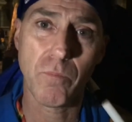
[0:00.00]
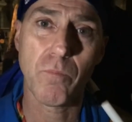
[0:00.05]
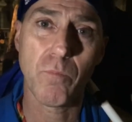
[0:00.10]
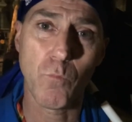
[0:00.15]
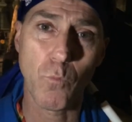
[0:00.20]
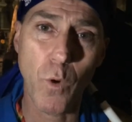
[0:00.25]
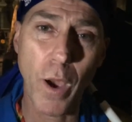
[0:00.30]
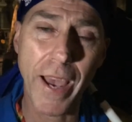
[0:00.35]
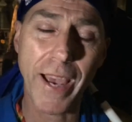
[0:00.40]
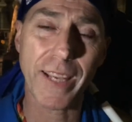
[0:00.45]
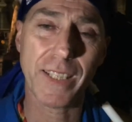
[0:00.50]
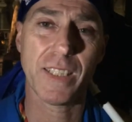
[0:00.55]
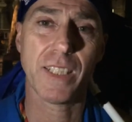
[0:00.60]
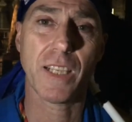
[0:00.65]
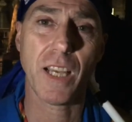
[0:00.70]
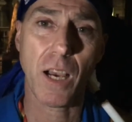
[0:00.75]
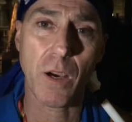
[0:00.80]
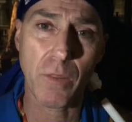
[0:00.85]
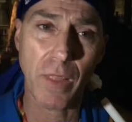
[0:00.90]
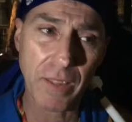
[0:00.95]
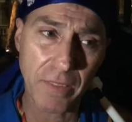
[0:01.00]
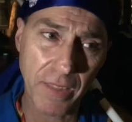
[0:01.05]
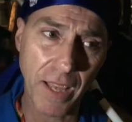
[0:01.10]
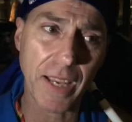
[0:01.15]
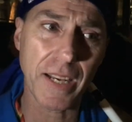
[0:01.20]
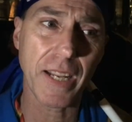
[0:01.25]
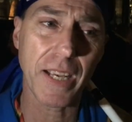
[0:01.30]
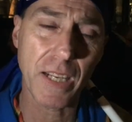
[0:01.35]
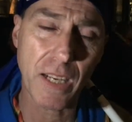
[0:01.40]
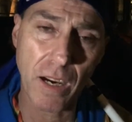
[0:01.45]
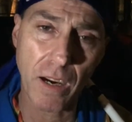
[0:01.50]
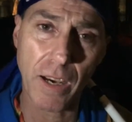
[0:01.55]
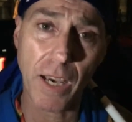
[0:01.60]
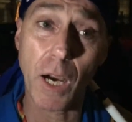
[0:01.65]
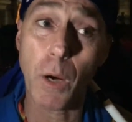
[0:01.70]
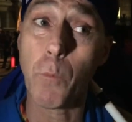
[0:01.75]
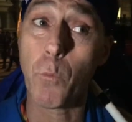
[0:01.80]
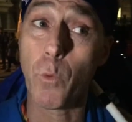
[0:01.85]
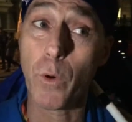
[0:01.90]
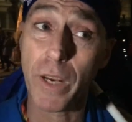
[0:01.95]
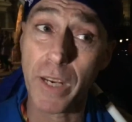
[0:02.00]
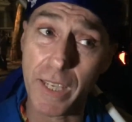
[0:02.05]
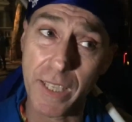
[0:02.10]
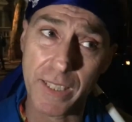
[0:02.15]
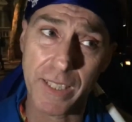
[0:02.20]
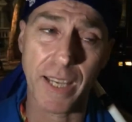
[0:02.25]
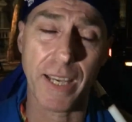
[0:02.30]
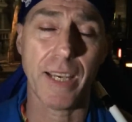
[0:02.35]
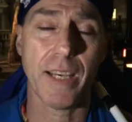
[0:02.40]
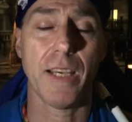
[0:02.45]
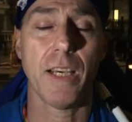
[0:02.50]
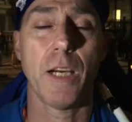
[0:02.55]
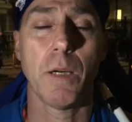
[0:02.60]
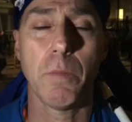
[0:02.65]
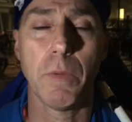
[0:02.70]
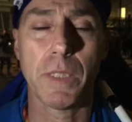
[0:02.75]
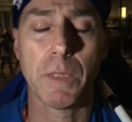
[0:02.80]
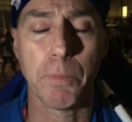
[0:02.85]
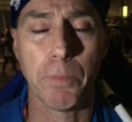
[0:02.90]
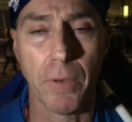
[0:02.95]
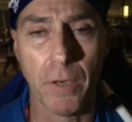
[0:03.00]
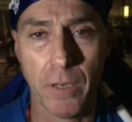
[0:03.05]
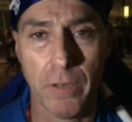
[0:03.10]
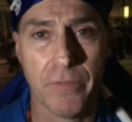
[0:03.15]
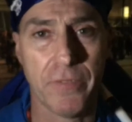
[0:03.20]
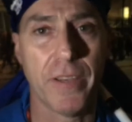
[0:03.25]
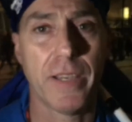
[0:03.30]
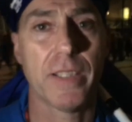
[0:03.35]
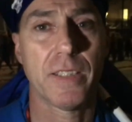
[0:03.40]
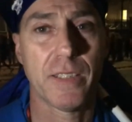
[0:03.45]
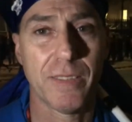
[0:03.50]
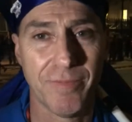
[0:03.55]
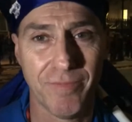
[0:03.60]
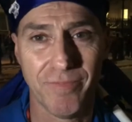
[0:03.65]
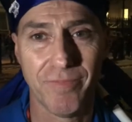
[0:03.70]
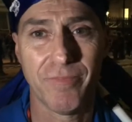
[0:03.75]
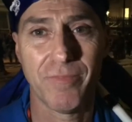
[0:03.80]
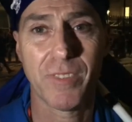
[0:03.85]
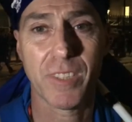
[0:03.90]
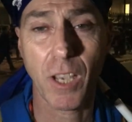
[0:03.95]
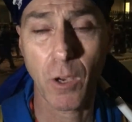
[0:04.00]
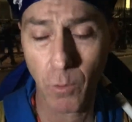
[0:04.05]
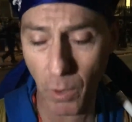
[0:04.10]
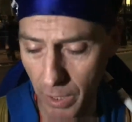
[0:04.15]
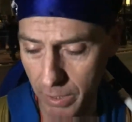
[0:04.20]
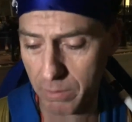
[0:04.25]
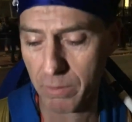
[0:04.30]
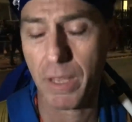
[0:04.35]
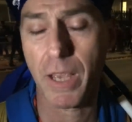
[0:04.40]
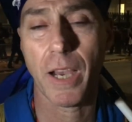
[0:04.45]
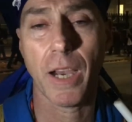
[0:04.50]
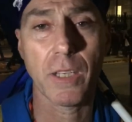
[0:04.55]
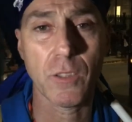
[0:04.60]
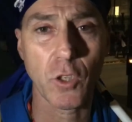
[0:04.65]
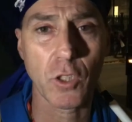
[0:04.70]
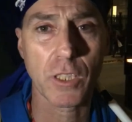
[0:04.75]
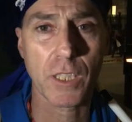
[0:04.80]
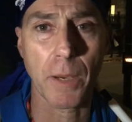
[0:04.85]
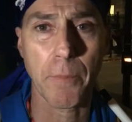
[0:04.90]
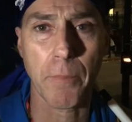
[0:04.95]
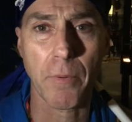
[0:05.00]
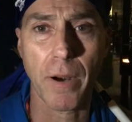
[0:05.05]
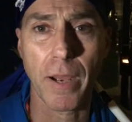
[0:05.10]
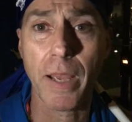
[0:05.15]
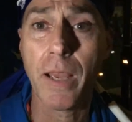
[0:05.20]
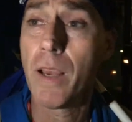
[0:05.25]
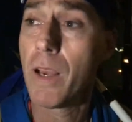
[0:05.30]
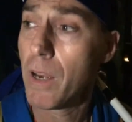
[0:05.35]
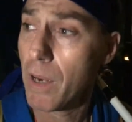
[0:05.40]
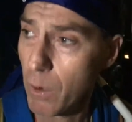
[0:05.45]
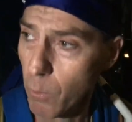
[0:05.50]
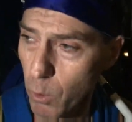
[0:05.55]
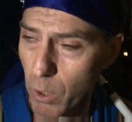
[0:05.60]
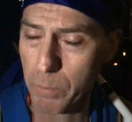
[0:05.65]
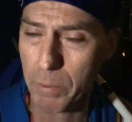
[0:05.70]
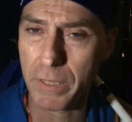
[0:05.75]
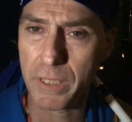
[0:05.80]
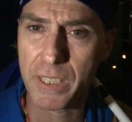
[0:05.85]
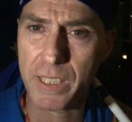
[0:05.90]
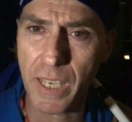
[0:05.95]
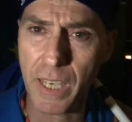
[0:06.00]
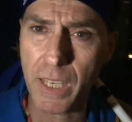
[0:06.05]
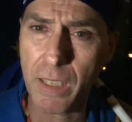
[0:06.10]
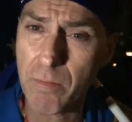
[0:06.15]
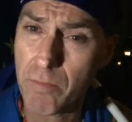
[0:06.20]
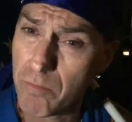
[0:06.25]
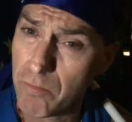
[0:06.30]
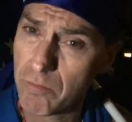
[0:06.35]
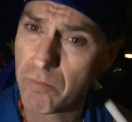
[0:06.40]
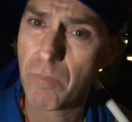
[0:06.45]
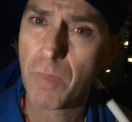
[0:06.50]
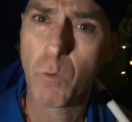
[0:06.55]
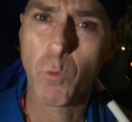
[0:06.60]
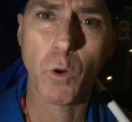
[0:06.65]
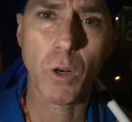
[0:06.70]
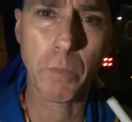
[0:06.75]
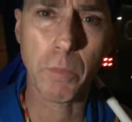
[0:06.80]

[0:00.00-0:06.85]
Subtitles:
where to go. They need our help, we need their help, it's perfect. So, I dress up bright, I want to be seen, I want to